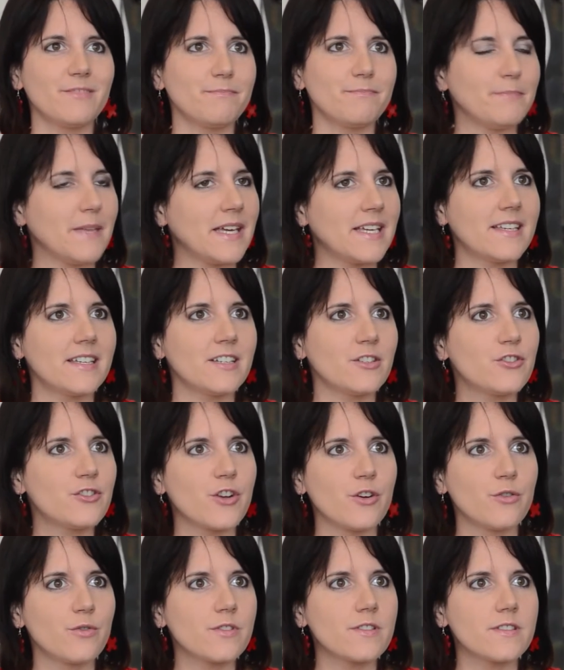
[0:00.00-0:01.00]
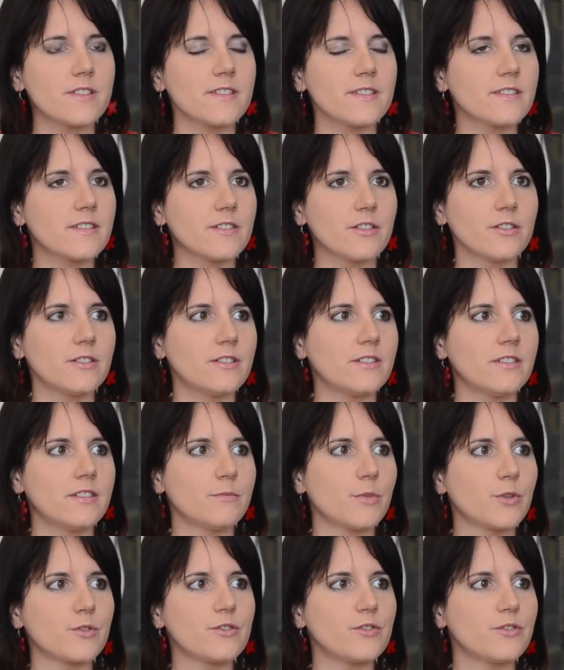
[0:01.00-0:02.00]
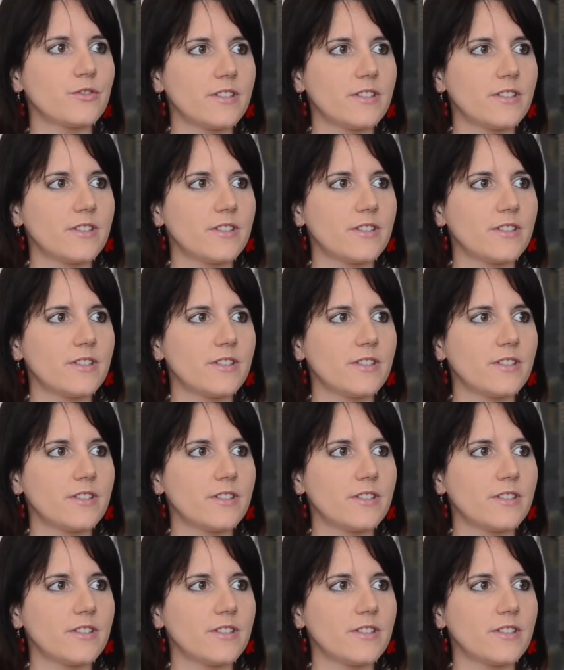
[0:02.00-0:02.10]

making jokes is not the most